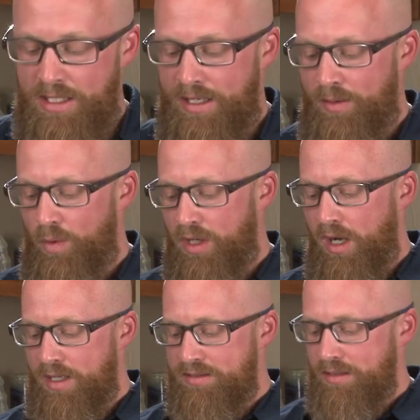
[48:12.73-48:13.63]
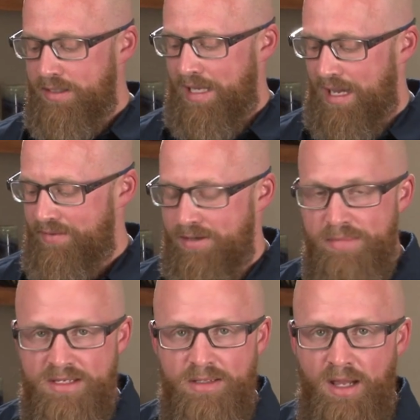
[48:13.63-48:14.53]
and we're constantly having a
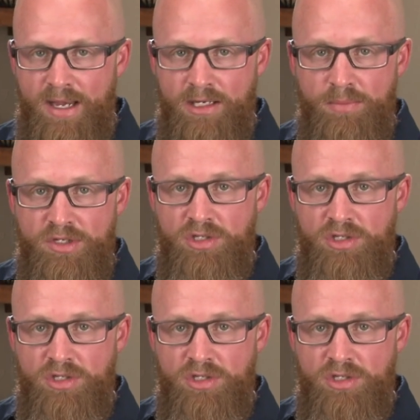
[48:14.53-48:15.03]
misaligned upper